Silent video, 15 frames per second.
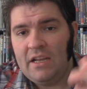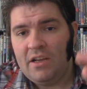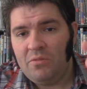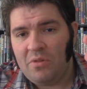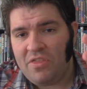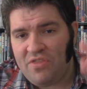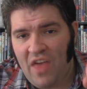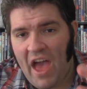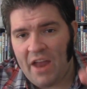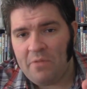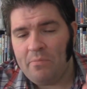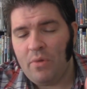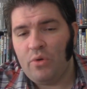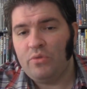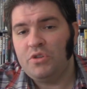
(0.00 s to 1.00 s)
with that
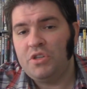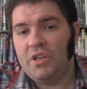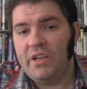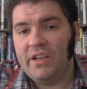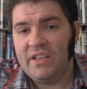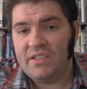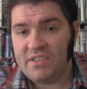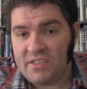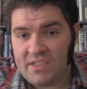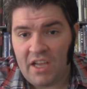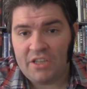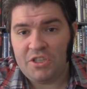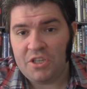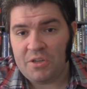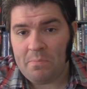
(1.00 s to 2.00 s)
emotion in
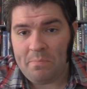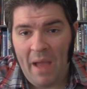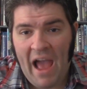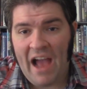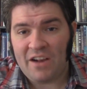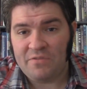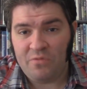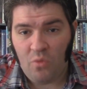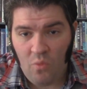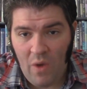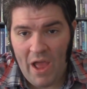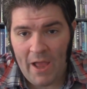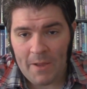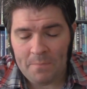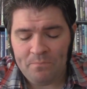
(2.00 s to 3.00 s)
such an impactful
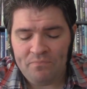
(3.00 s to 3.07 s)
way